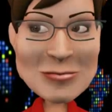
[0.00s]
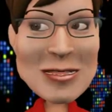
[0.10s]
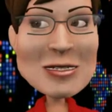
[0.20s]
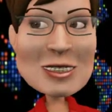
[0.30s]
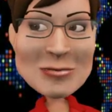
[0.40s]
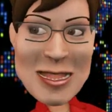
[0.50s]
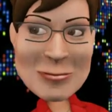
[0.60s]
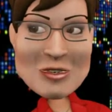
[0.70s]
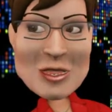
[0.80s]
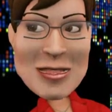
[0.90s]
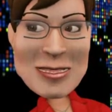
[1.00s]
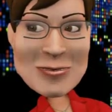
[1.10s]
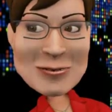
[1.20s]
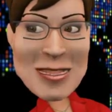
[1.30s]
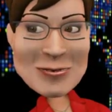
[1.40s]
Like, I am shaking
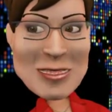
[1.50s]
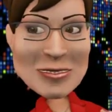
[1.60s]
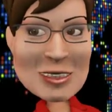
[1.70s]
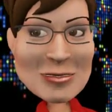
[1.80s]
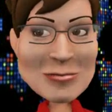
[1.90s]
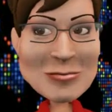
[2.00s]
at my desk.